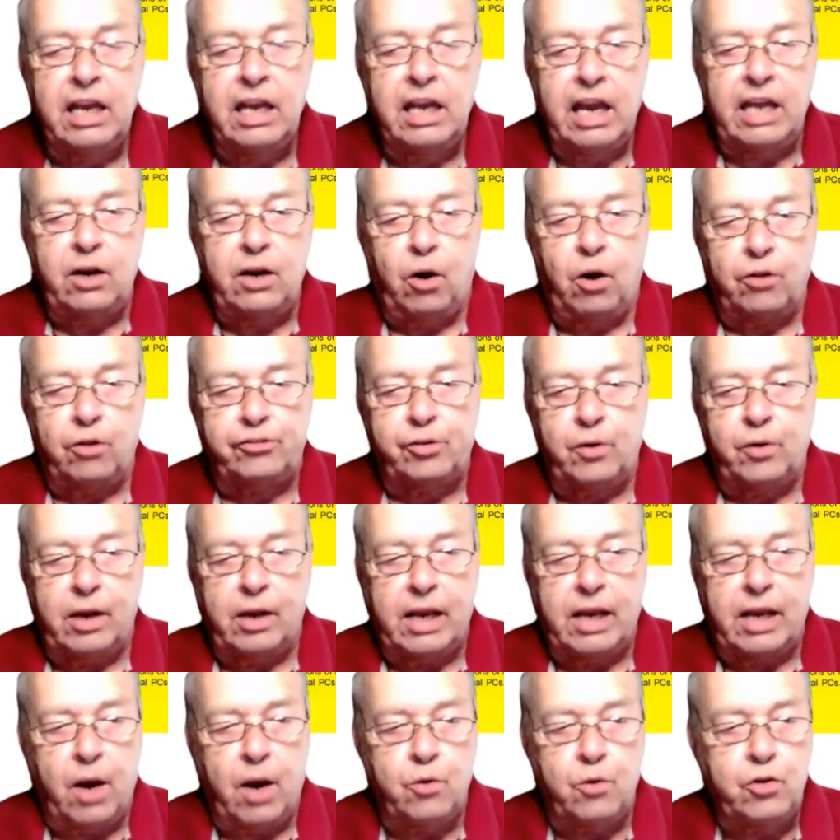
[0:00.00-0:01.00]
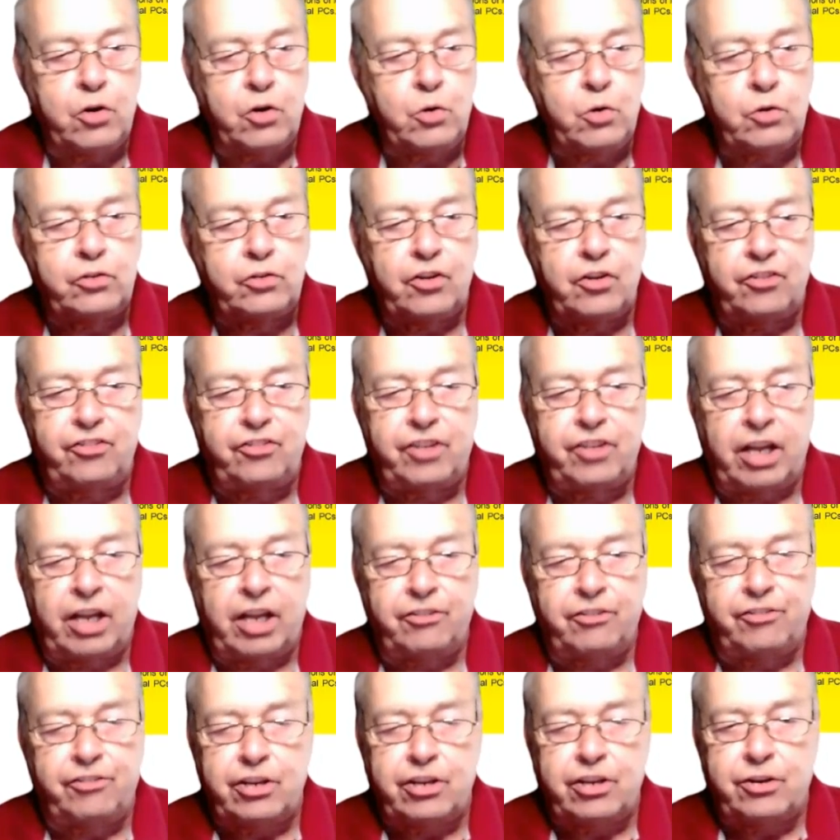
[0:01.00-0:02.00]
and also allow you to set
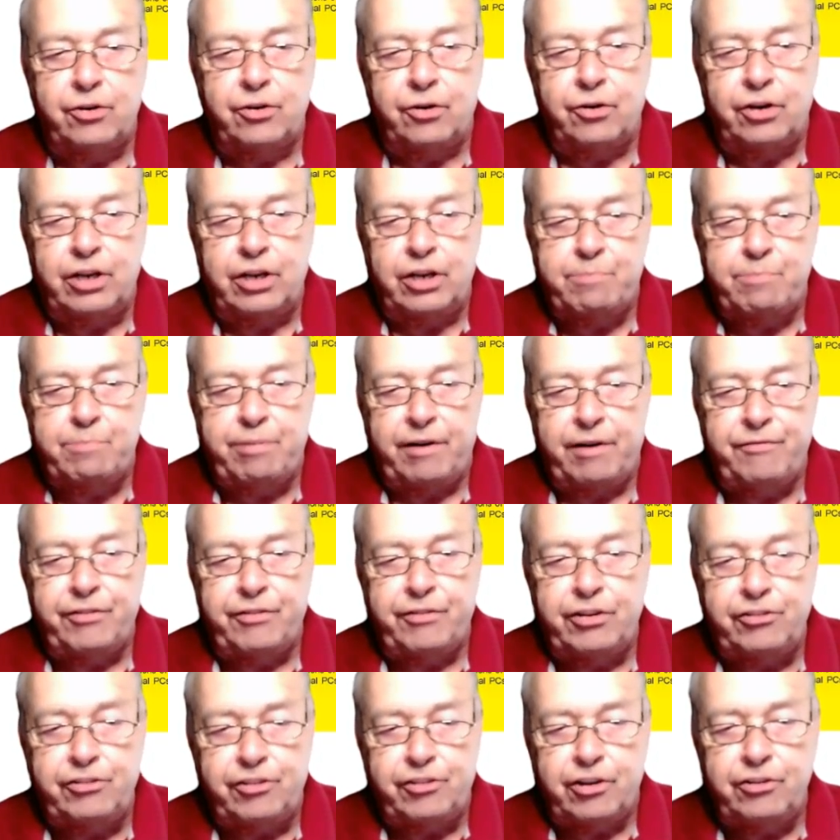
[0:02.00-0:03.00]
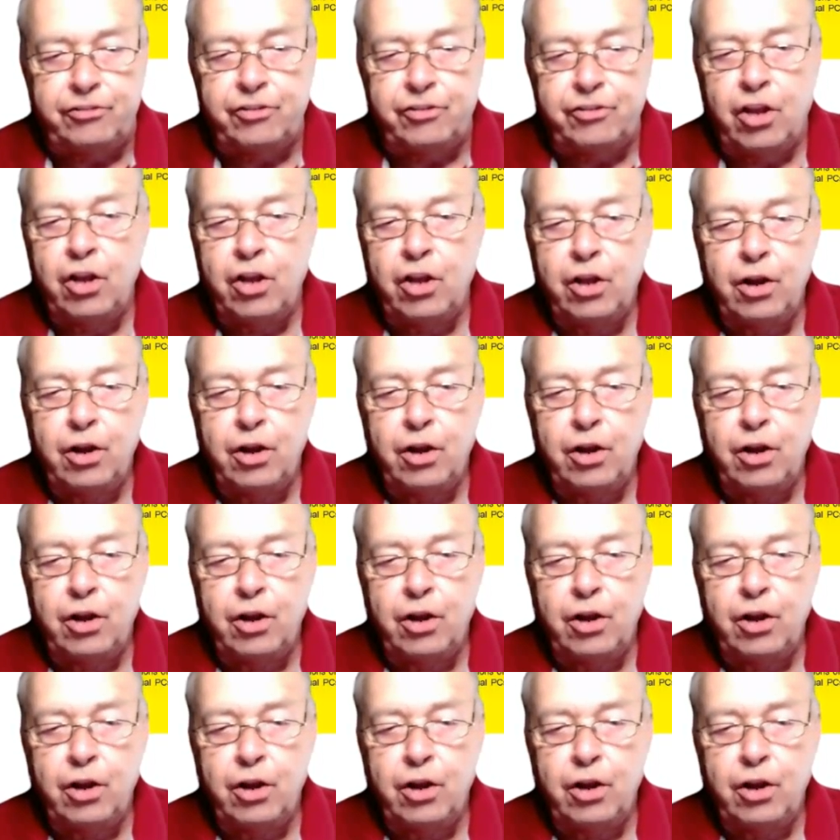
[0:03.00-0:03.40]
security preferences